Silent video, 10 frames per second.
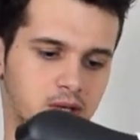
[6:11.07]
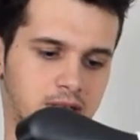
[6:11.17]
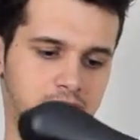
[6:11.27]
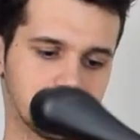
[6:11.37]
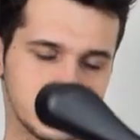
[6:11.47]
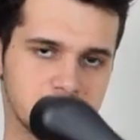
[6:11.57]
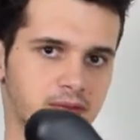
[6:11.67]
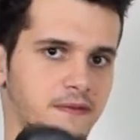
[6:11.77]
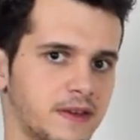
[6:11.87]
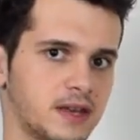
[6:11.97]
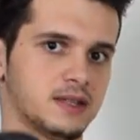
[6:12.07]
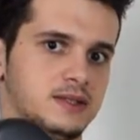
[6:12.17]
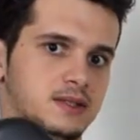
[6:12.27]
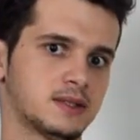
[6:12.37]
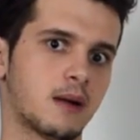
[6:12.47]
or at least the fit is
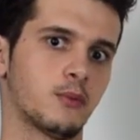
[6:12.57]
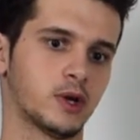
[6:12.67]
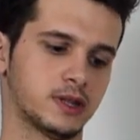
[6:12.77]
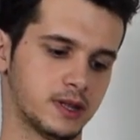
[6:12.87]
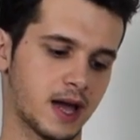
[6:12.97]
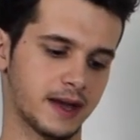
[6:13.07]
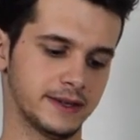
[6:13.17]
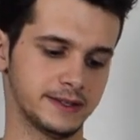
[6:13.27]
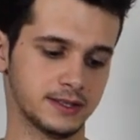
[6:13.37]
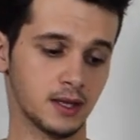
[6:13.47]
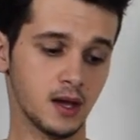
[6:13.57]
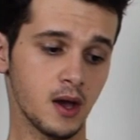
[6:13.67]
somewhat nice.